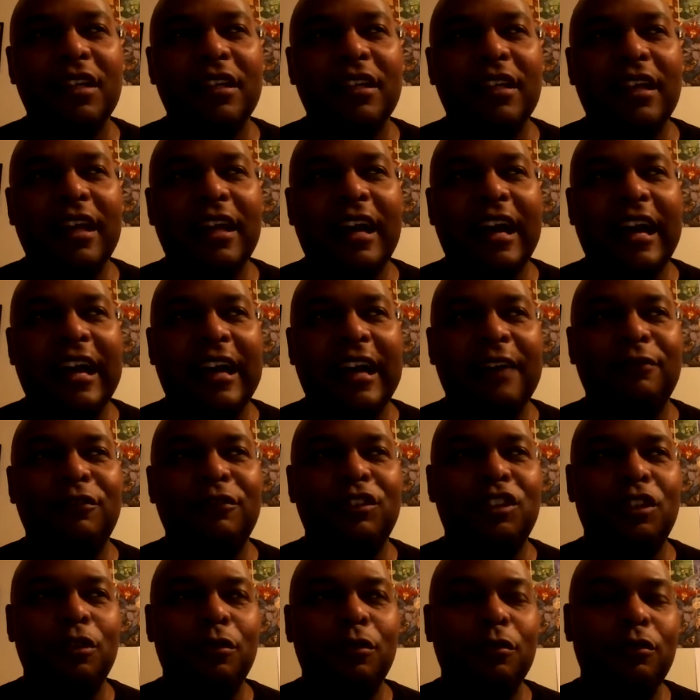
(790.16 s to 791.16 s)
I have
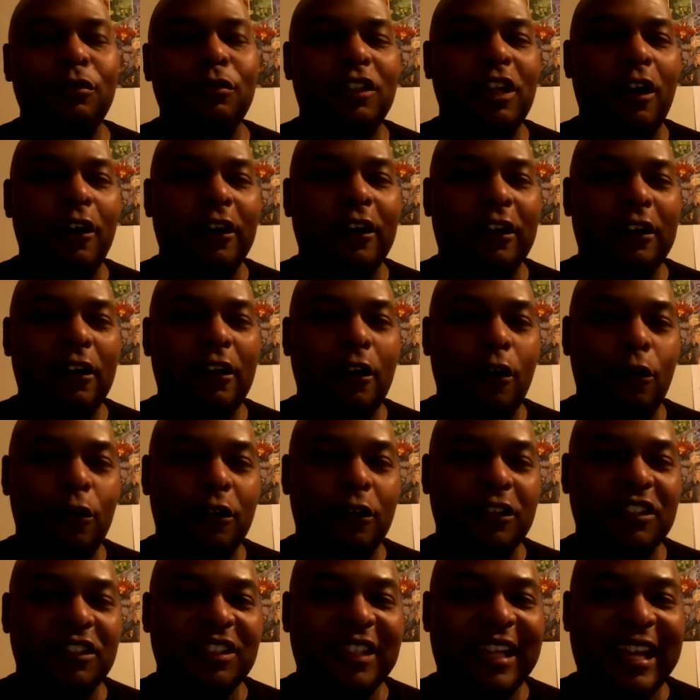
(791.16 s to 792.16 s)
2 Dark
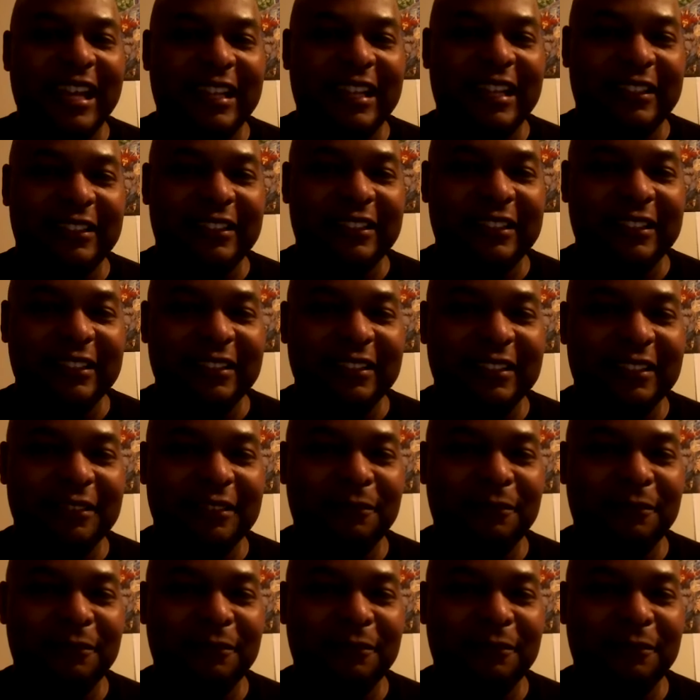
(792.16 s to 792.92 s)
Horse candidates.